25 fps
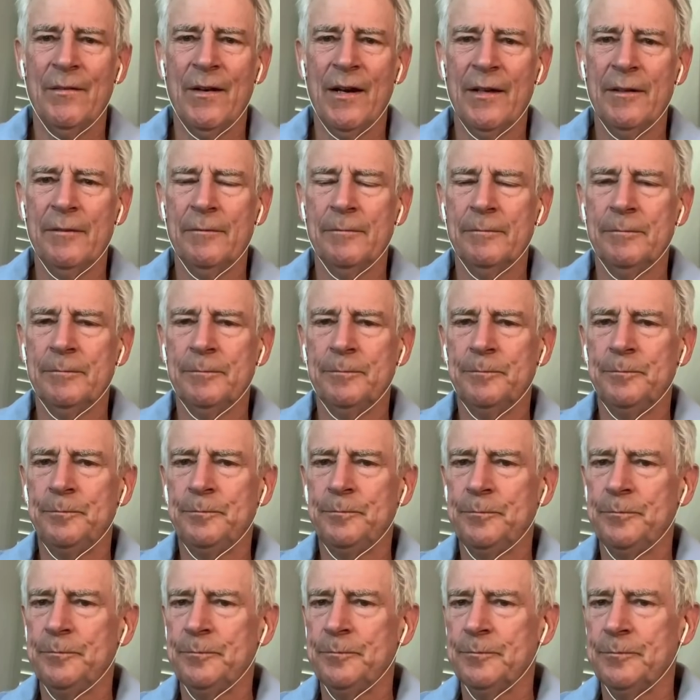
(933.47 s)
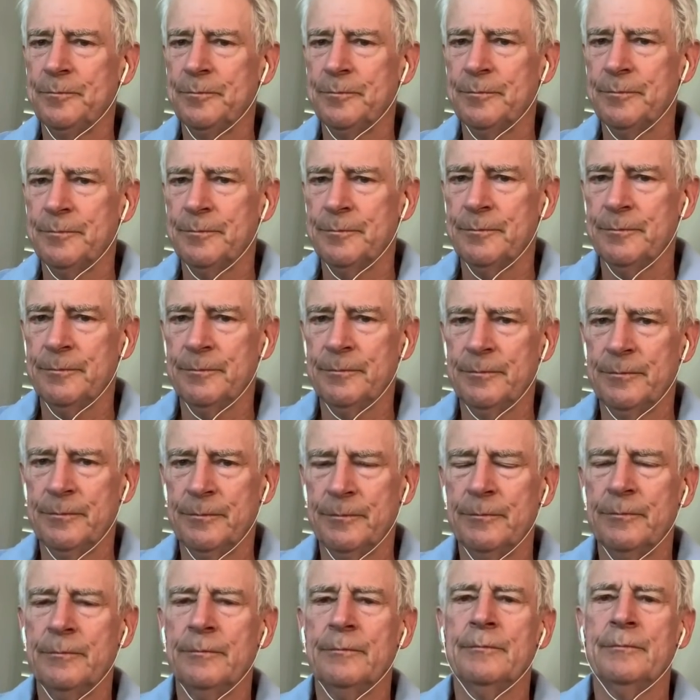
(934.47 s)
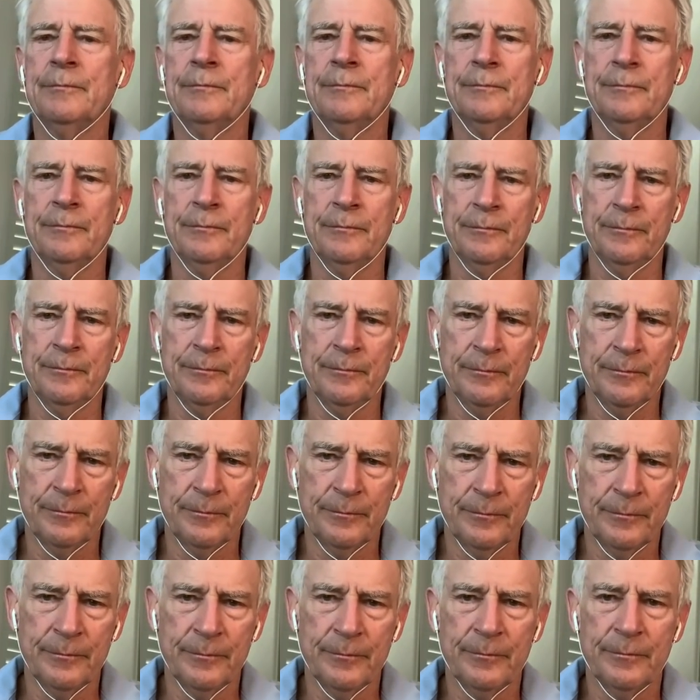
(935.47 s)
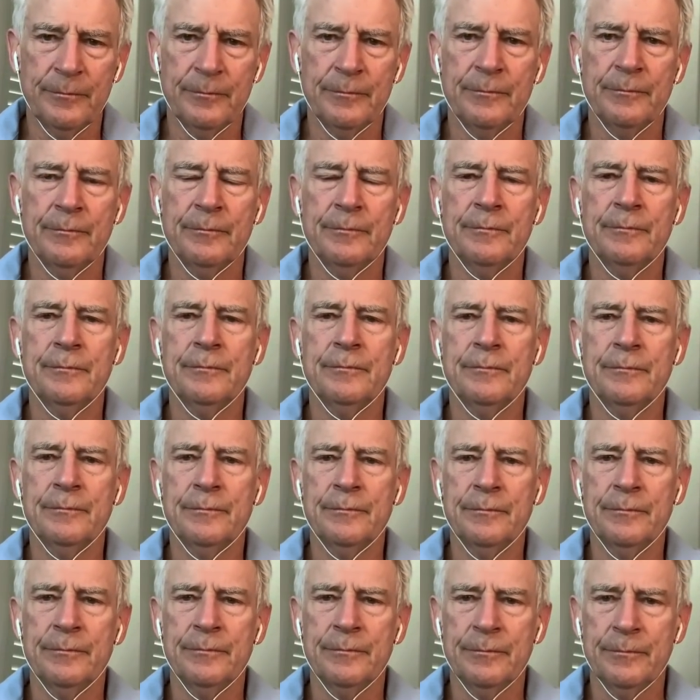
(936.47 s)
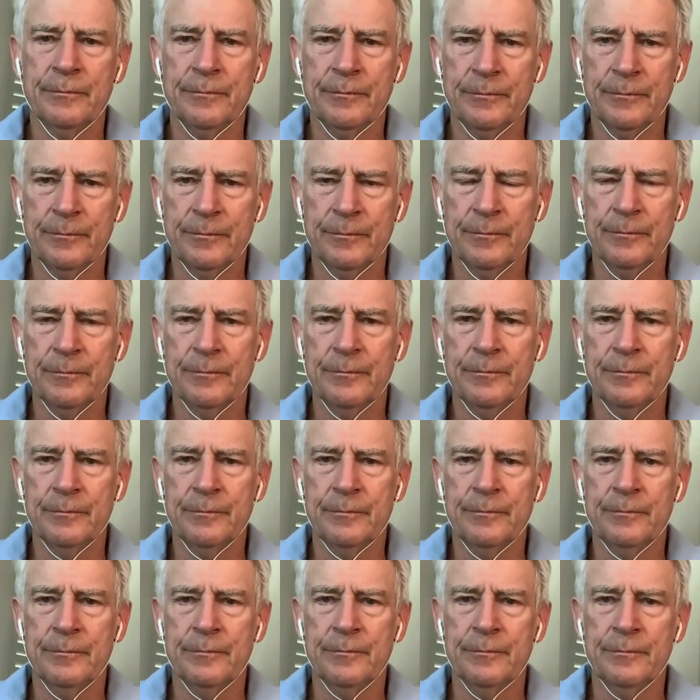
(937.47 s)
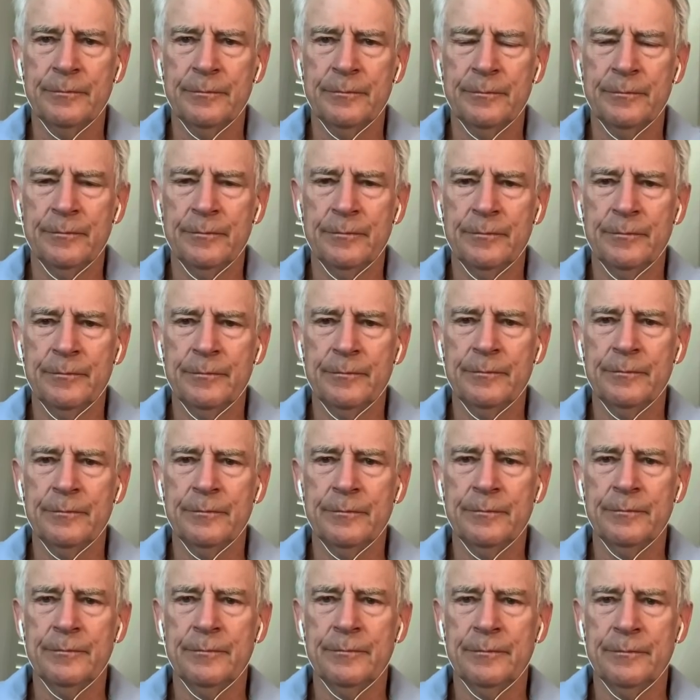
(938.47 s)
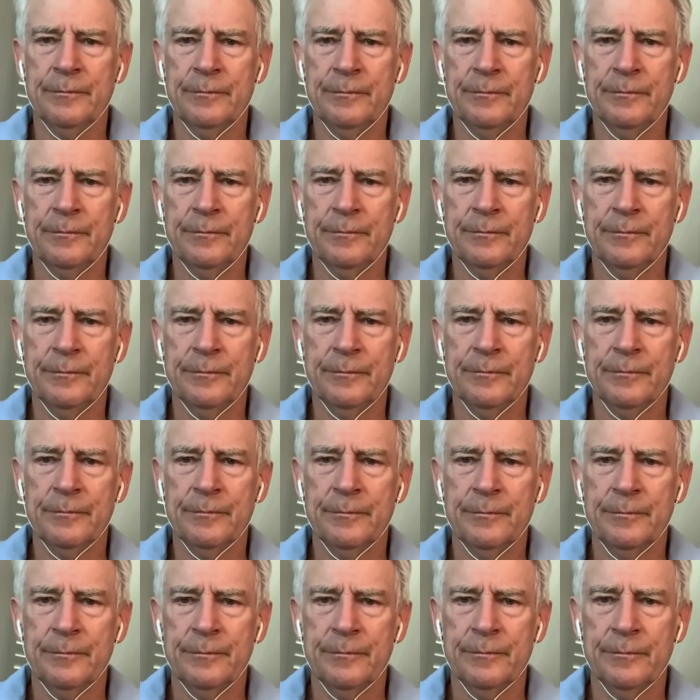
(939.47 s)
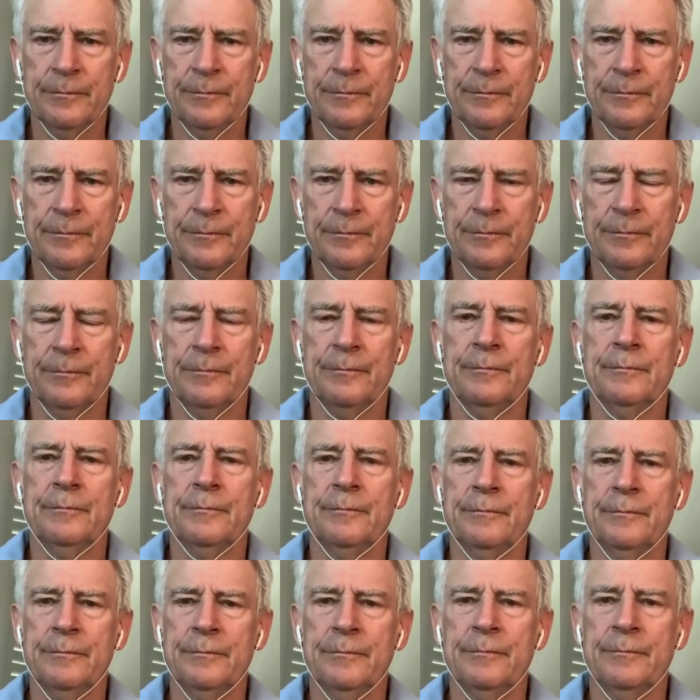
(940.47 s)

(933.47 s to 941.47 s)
(not speaking)